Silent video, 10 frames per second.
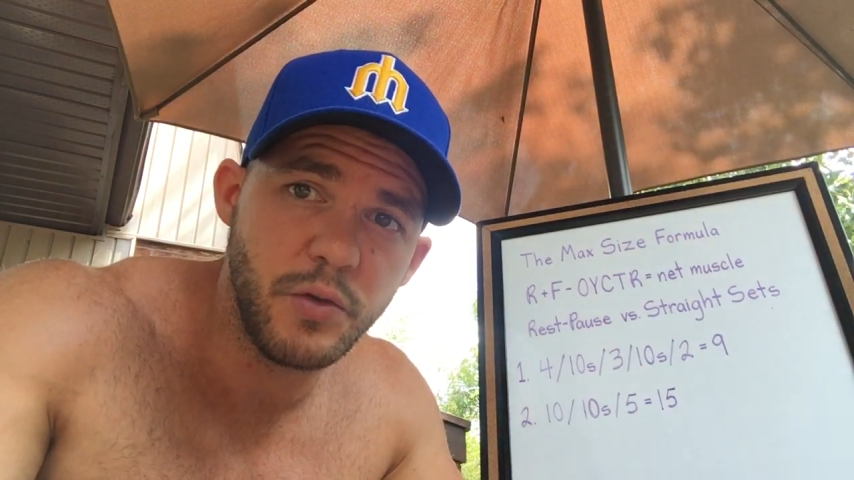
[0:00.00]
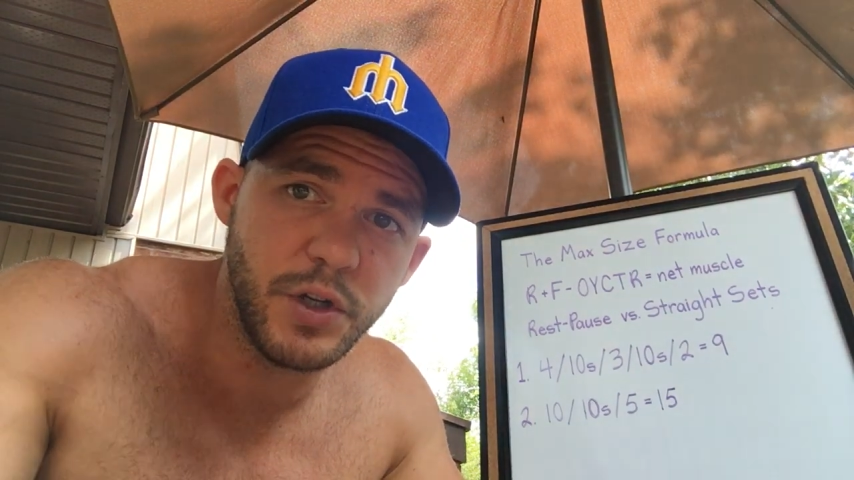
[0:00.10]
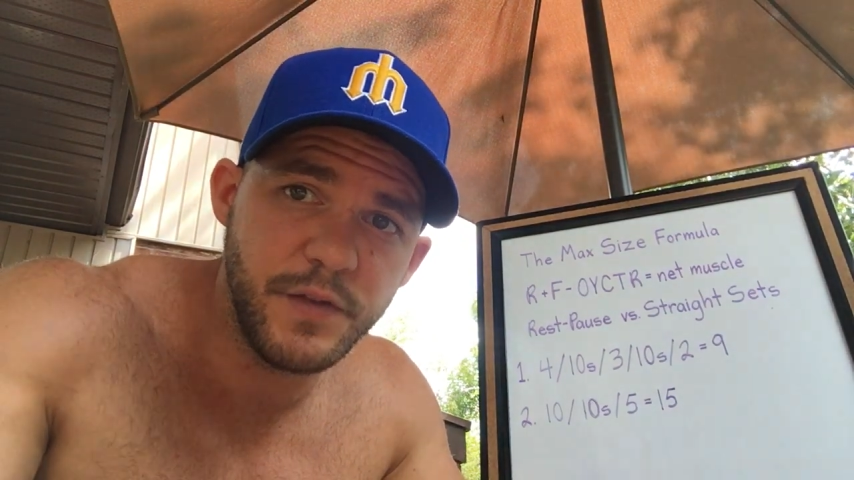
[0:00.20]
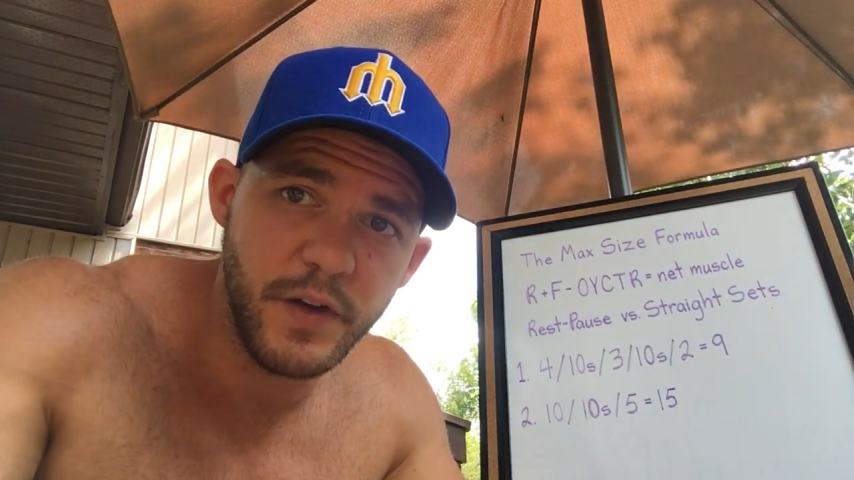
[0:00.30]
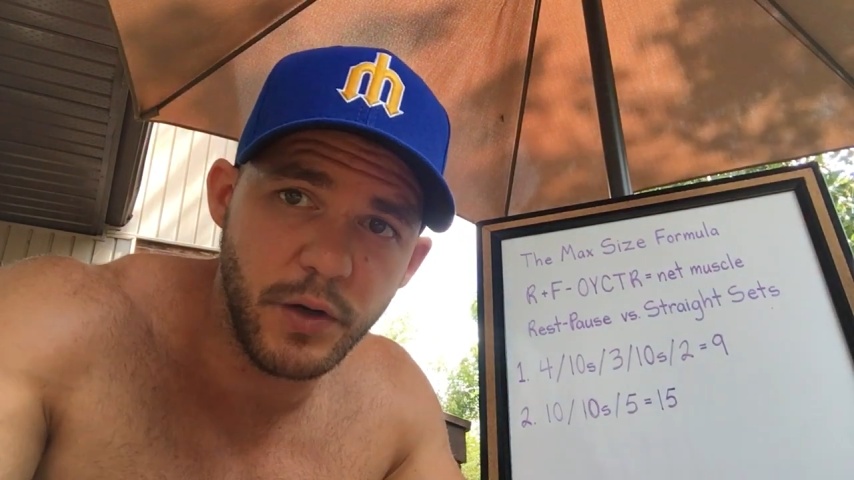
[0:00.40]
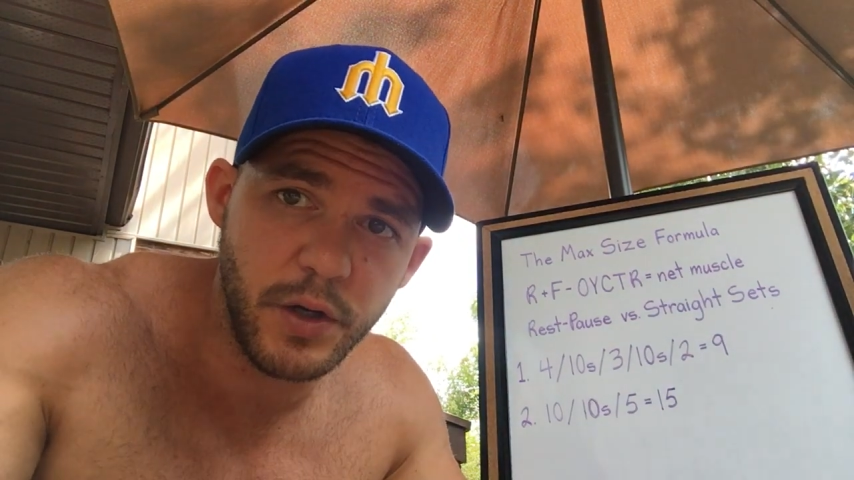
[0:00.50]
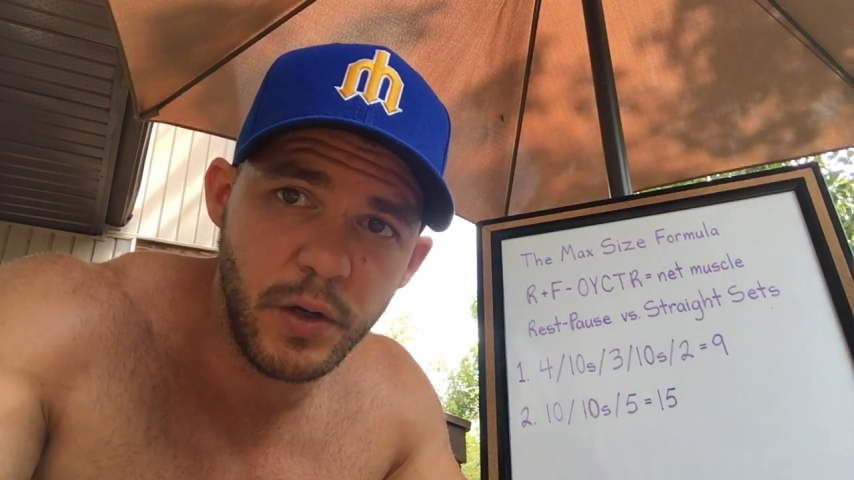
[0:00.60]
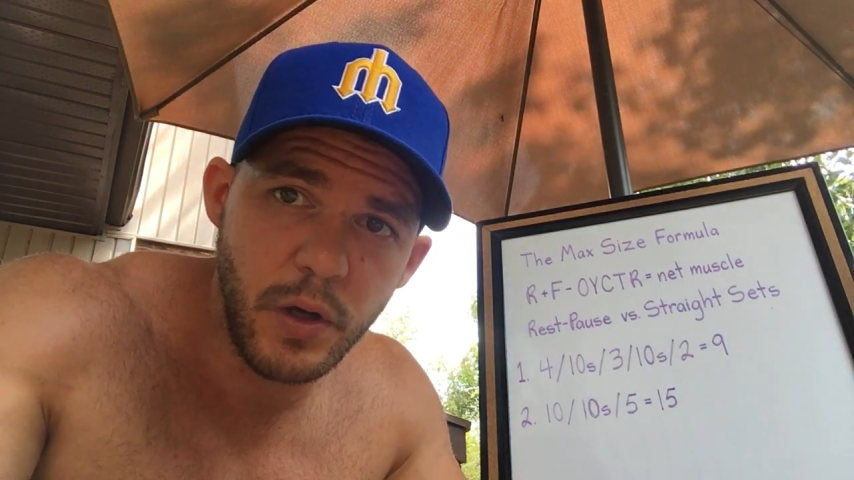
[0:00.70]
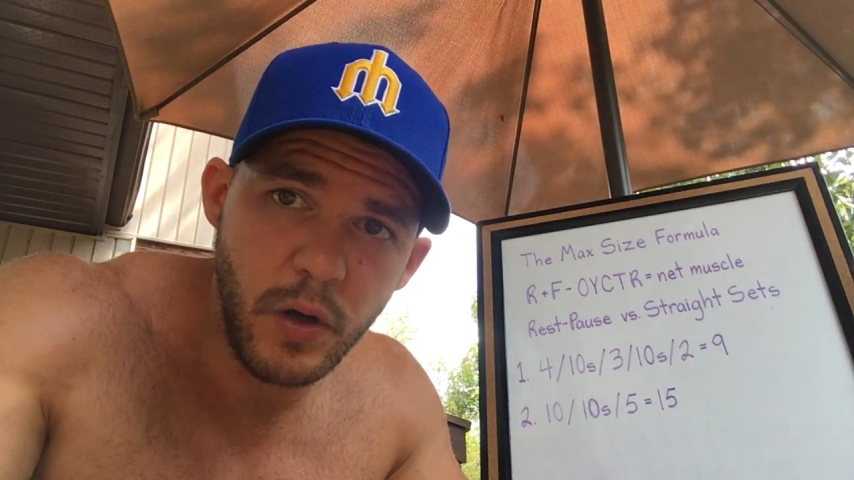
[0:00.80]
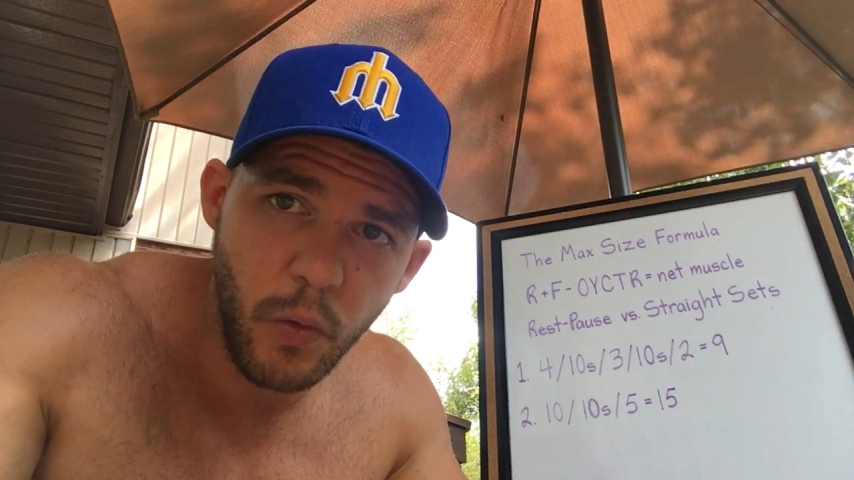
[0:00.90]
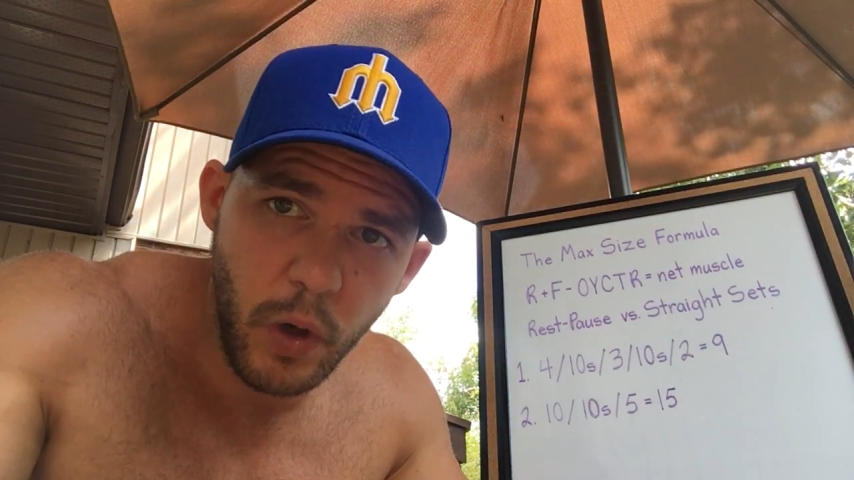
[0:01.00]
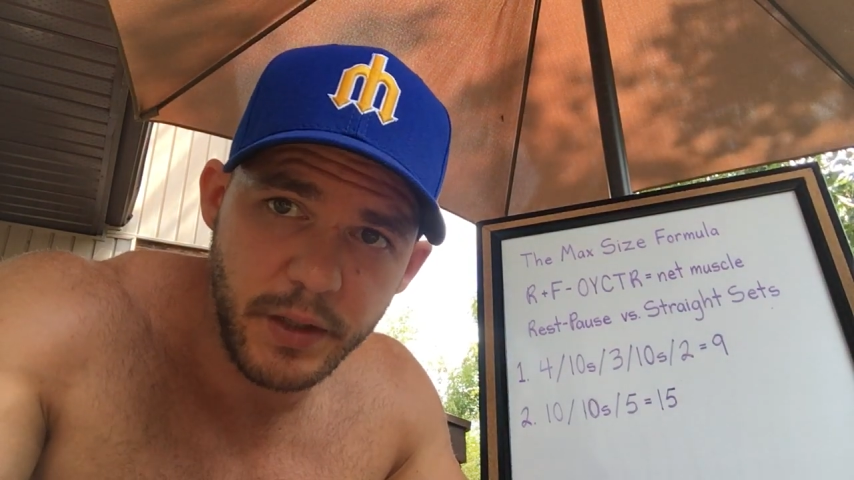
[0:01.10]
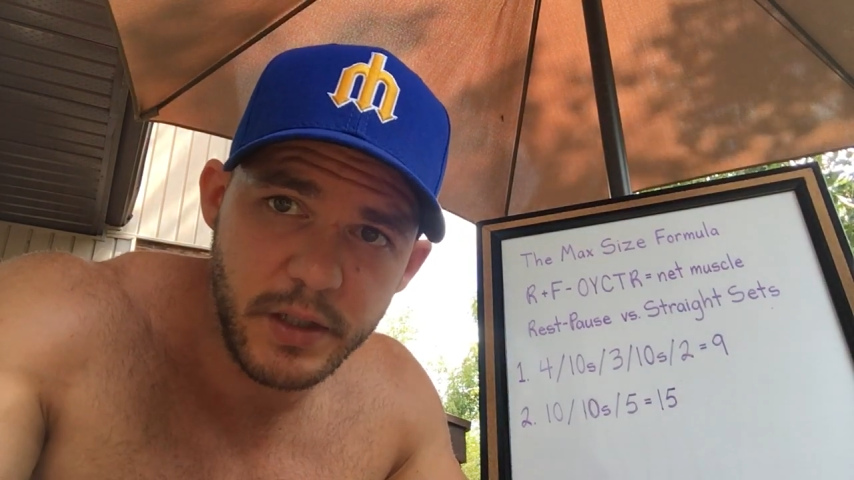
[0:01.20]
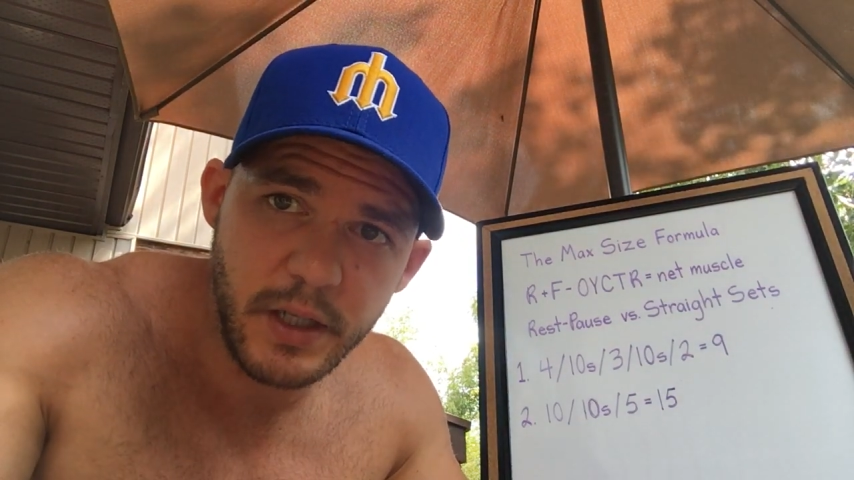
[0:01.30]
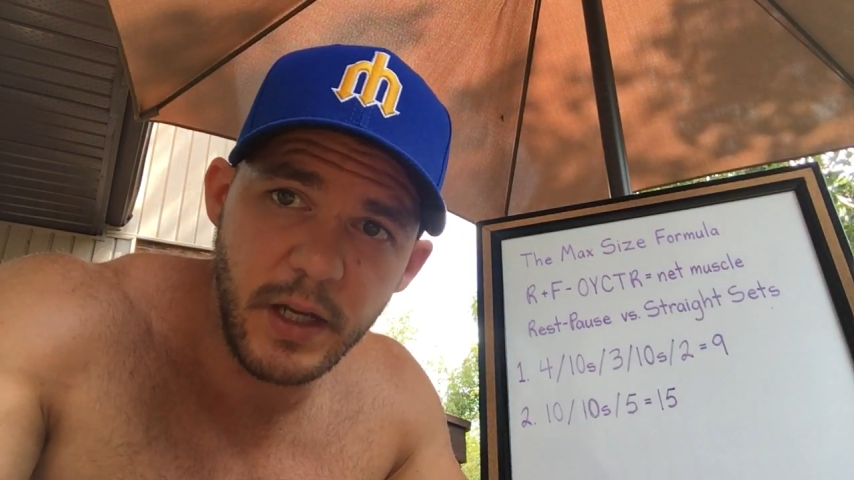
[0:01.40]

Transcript: reach failure once.